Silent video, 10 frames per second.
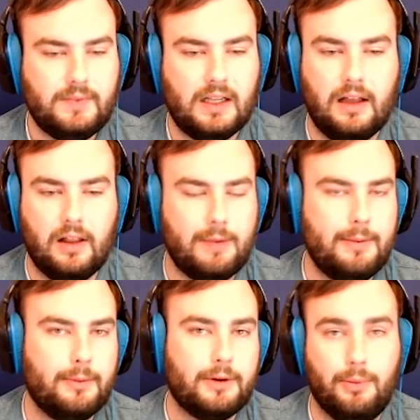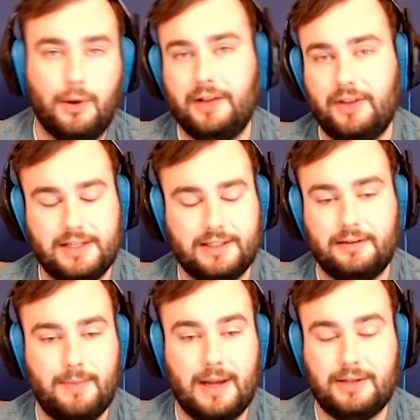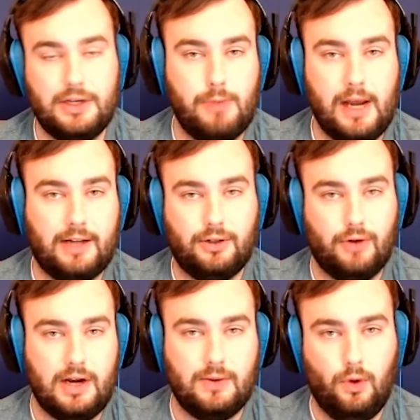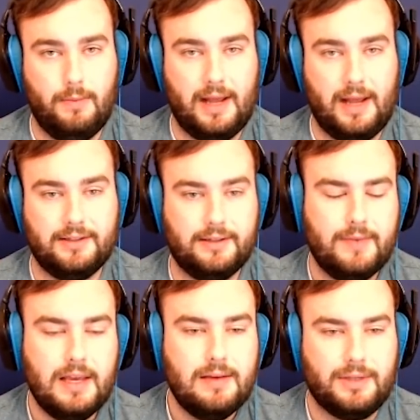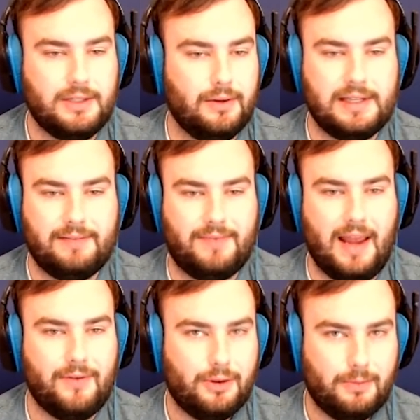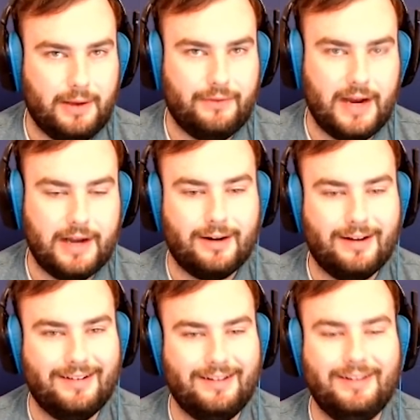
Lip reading: lot of people are going to point out that he makes a great war master, but so does every other male fighter,